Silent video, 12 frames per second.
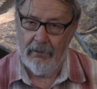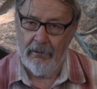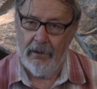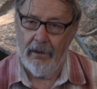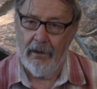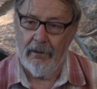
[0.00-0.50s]

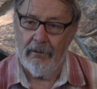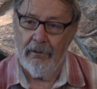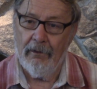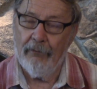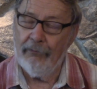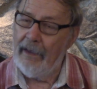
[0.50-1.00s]
And
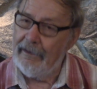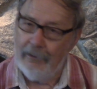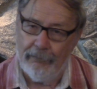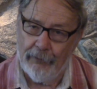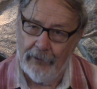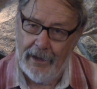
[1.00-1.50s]
thank you
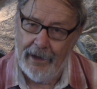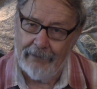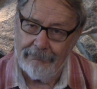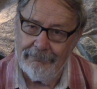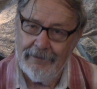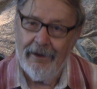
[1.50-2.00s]
for
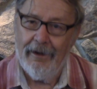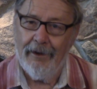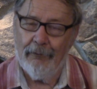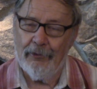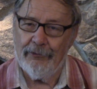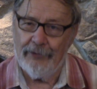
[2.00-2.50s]
that.
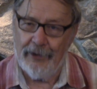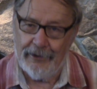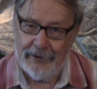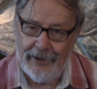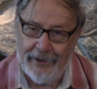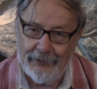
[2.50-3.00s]
We'll see you
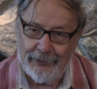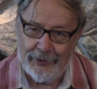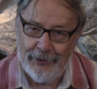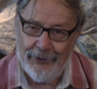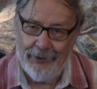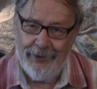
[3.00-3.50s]
again
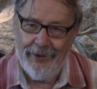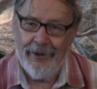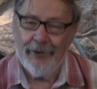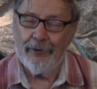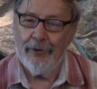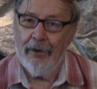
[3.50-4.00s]
soon.
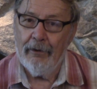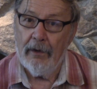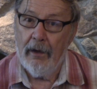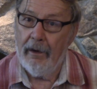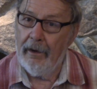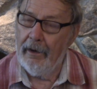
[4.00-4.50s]

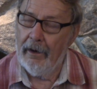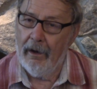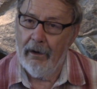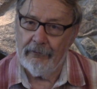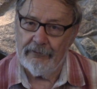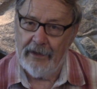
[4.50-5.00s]
And
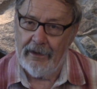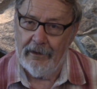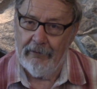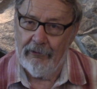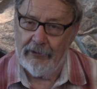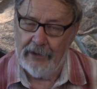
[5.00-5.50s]
I'll say it
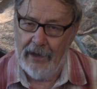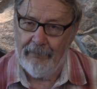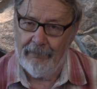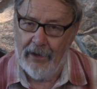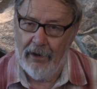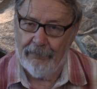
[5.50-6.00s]
every
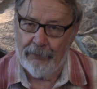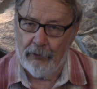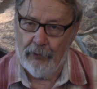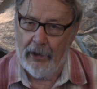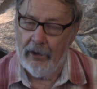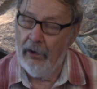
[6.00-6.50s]
time now for a
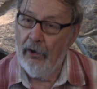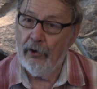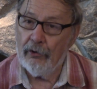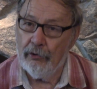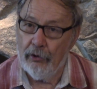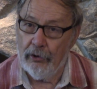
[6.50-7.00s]
while.
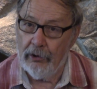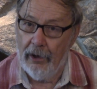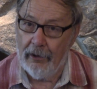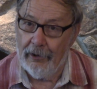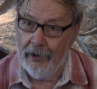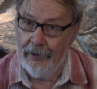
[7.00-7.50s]
Good
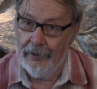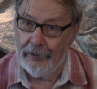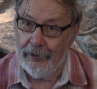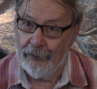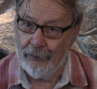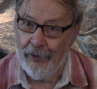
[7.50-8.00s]
luck hunting
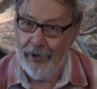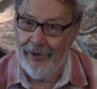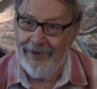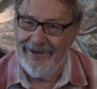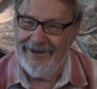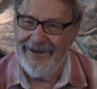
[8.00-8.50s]
this fall.
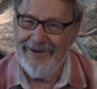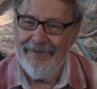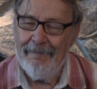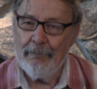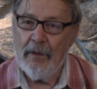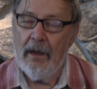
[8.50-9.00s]

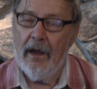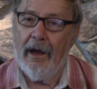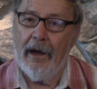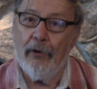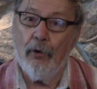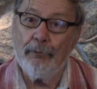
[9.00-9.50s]

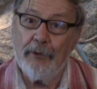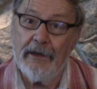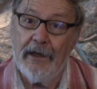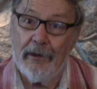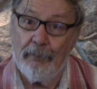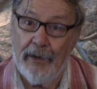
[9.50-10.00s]
I hope you
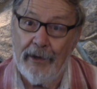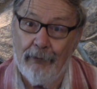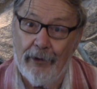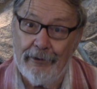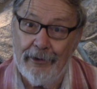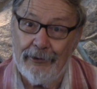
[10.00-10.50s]
get a big
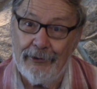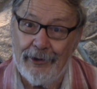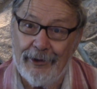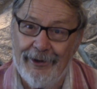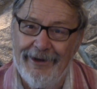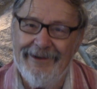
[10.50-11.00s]
one this
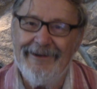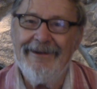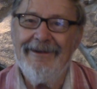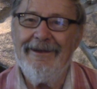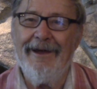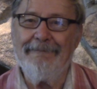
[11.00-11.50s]
year.
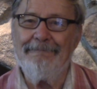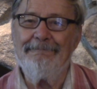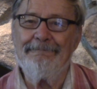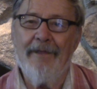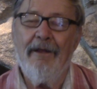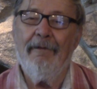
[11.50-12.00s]

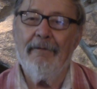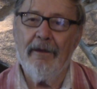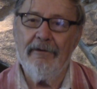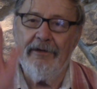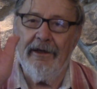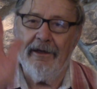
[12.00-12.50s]

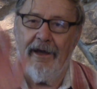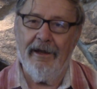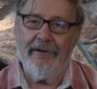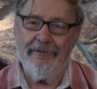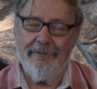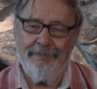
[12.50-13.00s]
See you
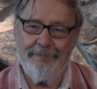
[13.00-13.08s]
guys.